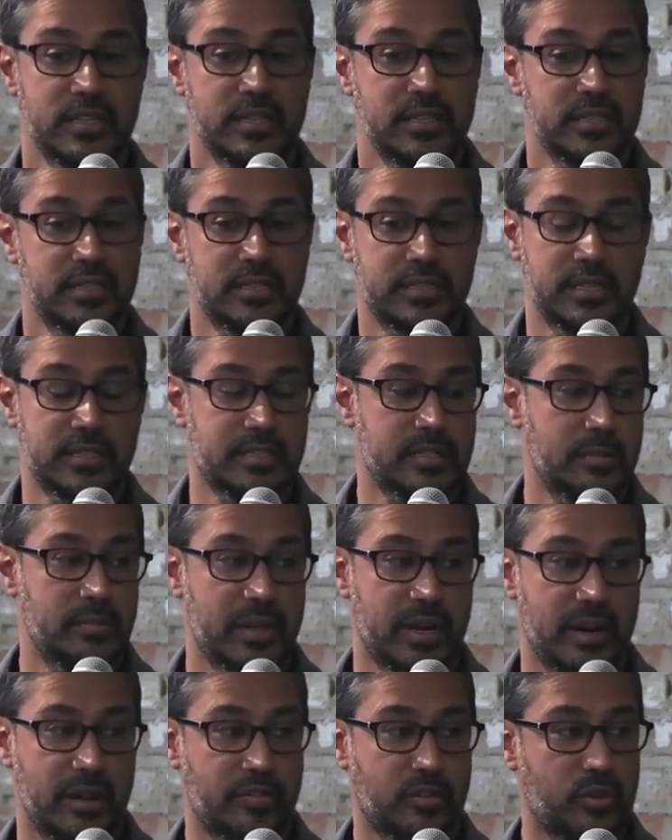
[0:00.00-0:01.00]
system
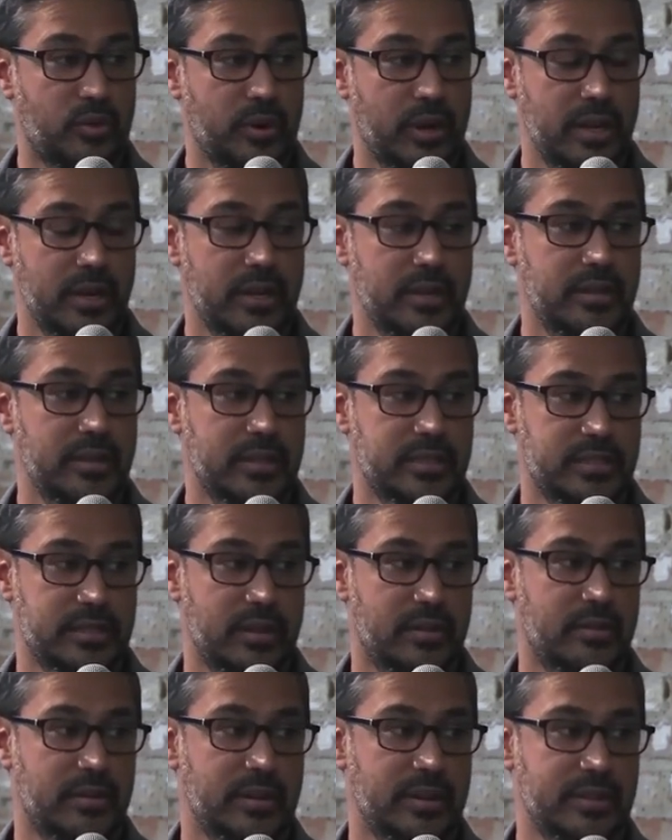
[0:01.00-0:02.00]
that i've created
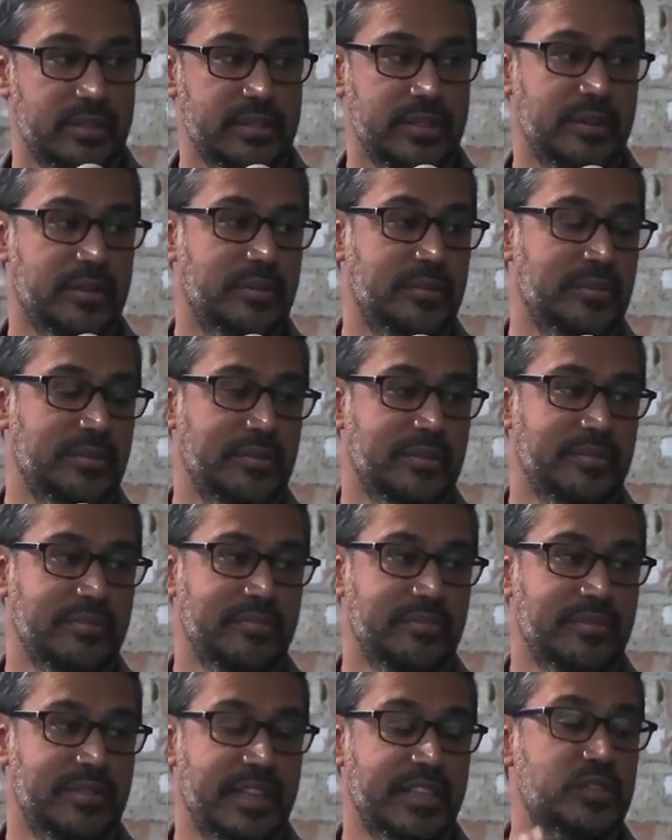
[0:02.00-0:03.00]
etc so
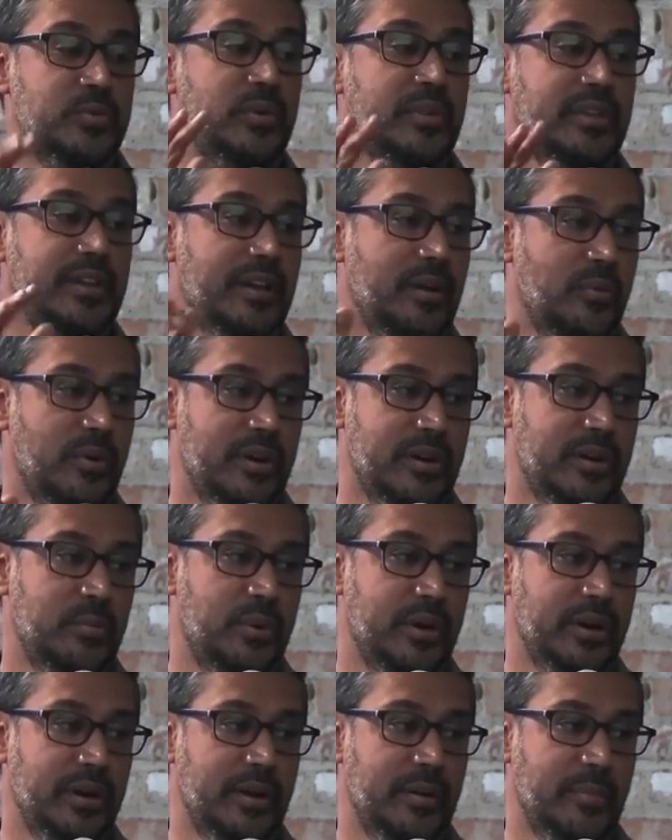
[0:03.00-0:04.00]
that's one thing i wanted to
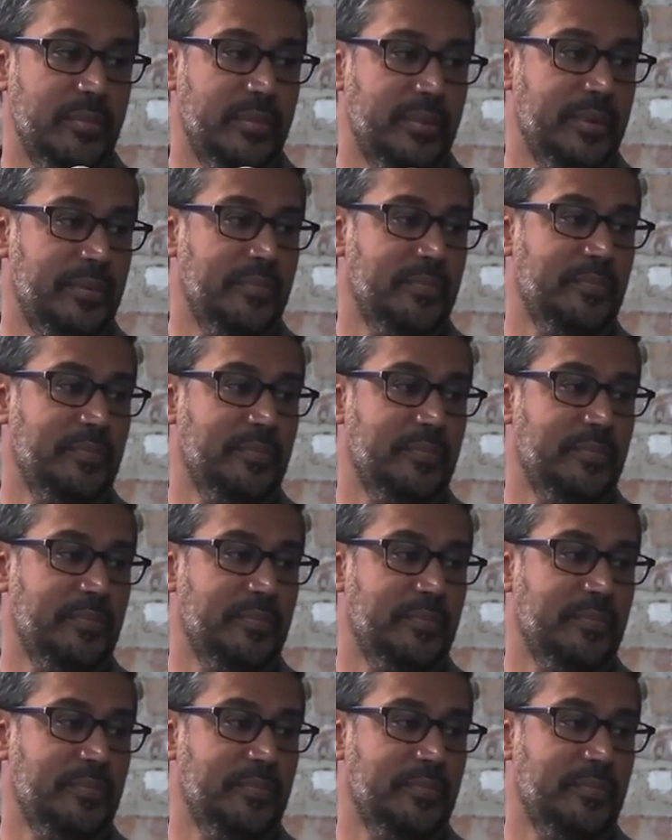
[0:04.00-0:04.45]
bring up